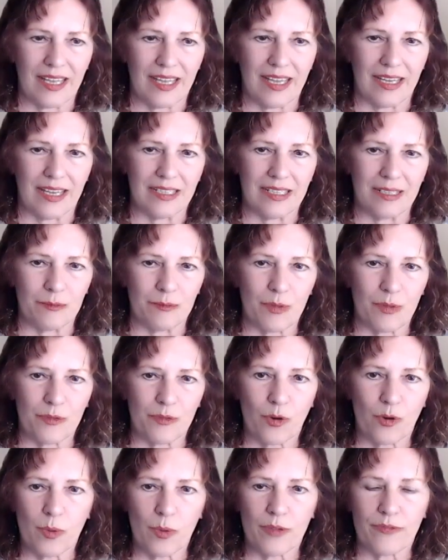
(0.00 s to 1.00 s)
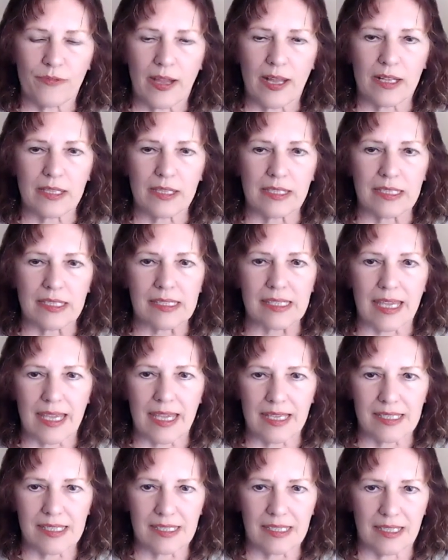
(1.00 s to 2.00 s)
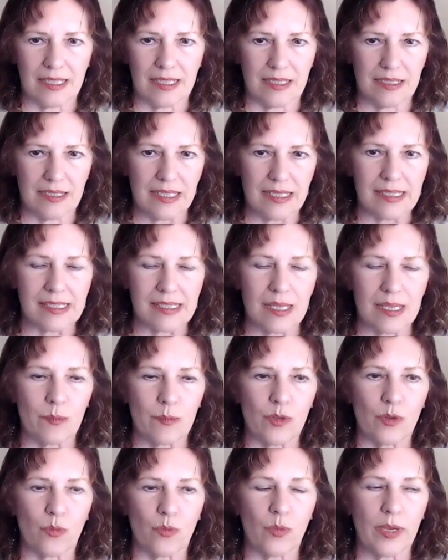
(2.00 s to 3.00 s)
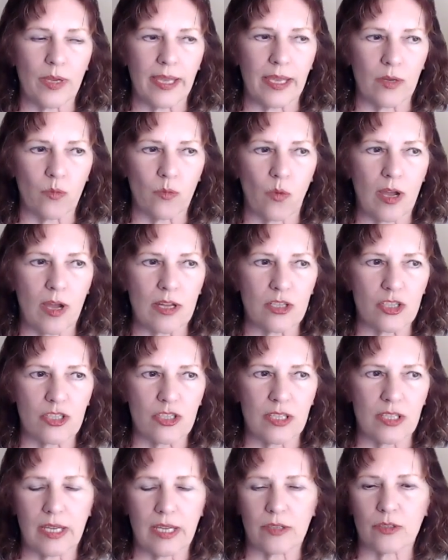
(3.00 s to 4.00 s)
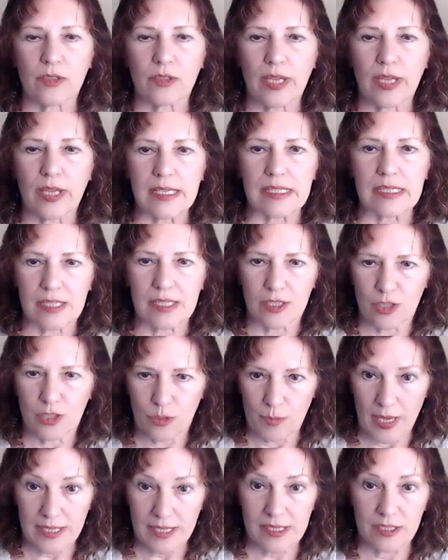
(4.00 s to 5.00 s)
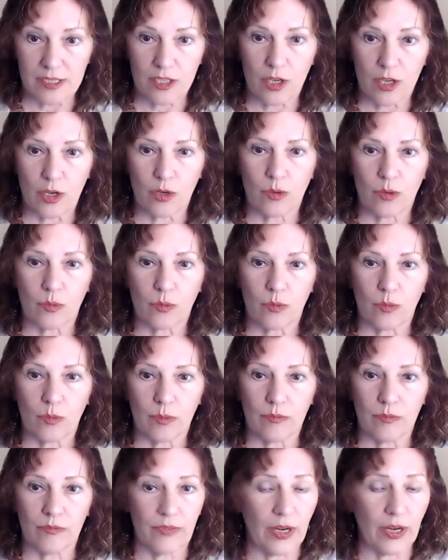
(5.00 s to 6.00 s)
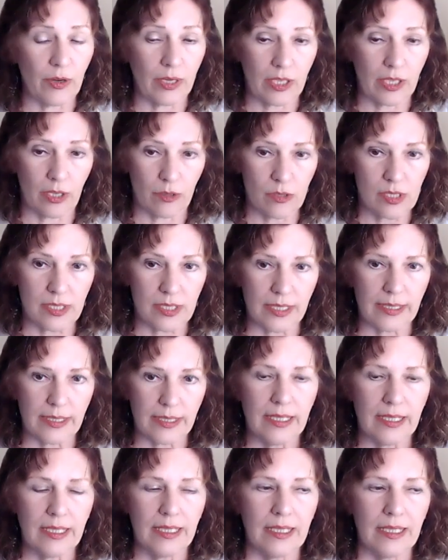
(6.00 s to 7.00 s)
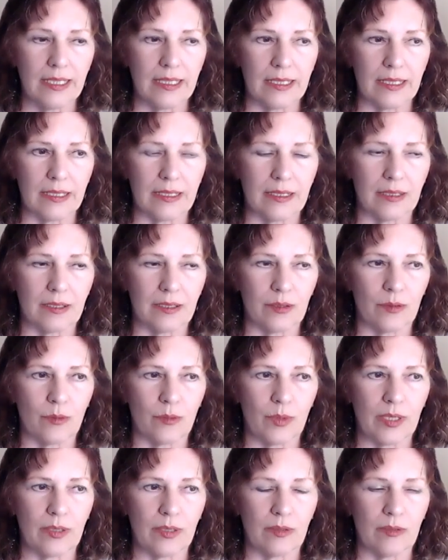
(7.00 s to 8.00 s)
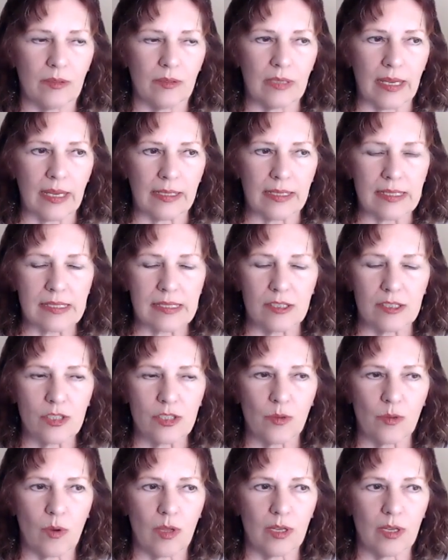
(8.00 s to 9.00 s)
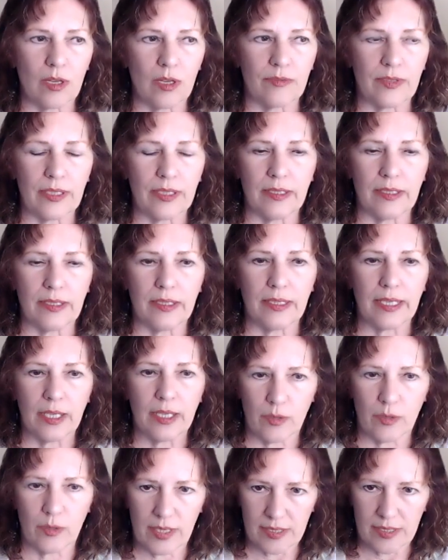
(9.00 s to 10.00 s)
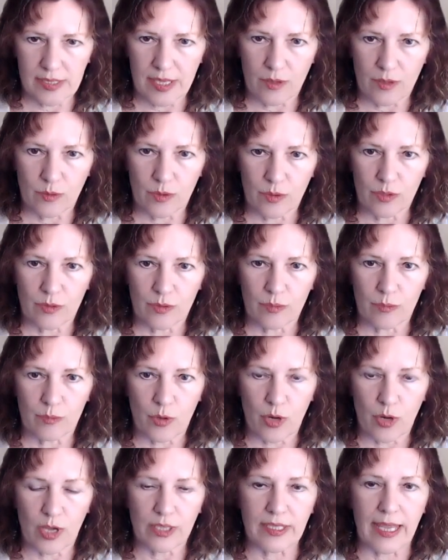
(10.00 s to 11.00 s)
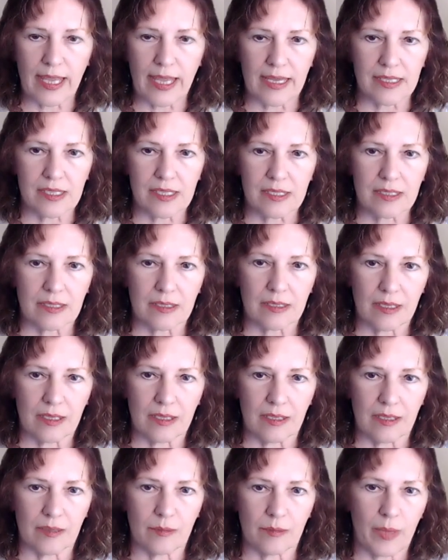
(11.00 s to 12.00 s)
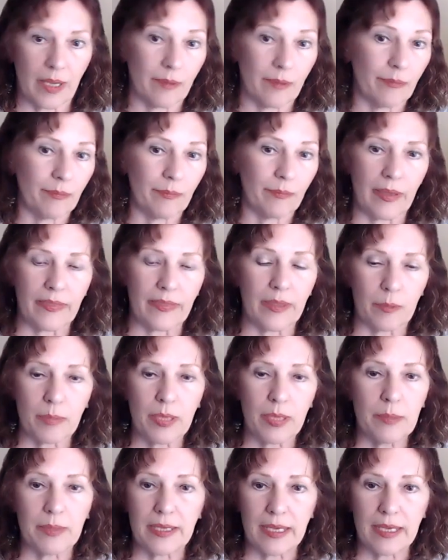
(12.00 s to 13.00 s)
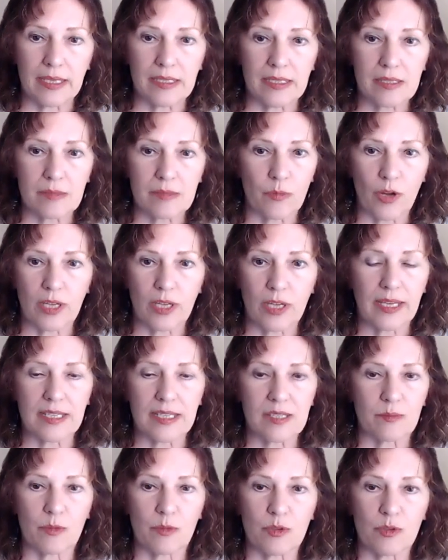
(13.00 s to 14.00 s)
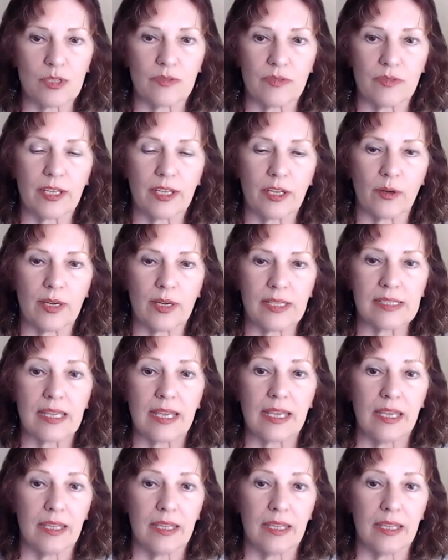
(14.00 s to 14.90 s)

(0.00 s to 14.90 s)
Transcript: And before we filed this case in December, we had watched the other cases in New Mexico very closely. I listened to all of the hearings that were broadcast by, I think PBS broadcast most of the hearings,